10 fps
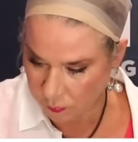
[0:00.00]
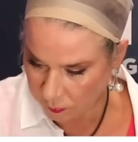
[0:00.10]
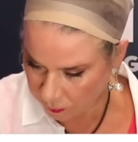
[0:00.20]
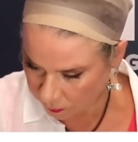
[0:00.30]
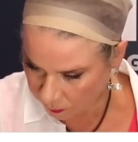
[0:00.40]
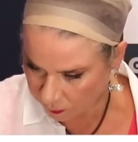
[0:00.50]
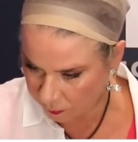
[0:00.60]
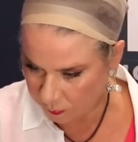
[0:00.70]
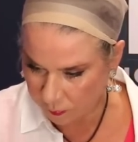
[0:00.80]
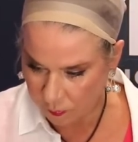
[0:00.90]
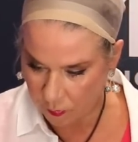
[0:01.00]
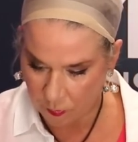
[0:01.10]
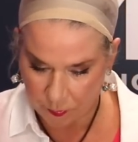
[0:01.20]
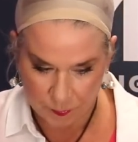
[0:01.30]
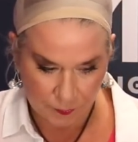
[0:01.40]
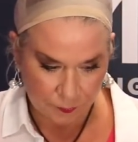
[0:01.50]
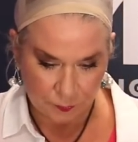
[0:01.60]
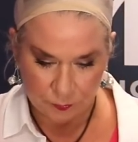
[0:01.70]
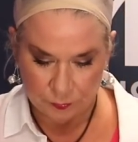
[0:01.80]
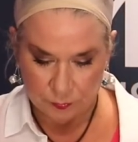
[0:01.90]

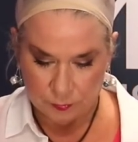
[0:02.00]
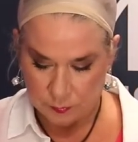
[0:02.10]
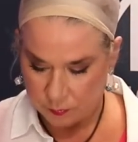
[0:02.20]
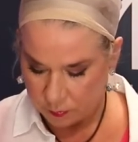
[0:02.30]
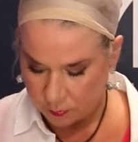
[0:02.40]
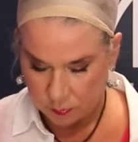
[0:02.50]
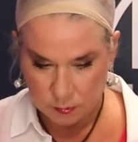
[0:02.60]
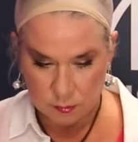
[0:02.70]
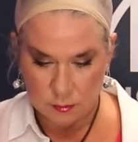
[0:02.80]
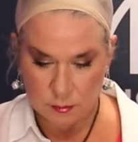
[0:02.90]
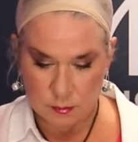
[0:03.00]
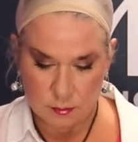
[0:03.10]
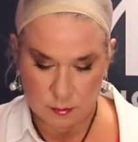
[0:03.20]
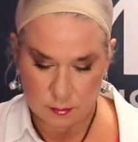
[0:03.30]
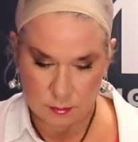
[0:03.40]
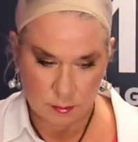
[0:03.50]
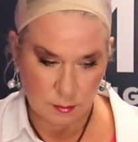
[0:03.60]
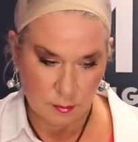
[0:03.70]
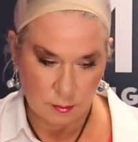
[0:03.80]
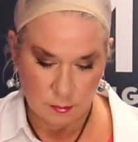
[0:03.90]

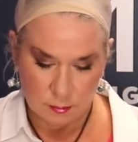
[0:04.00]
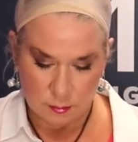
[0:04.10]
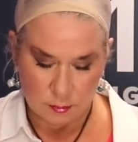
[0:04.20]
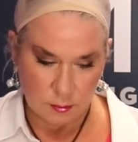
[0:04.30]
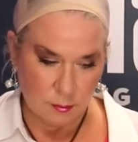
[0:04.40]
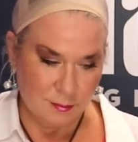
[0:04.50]
No words are spoken by the person on screen.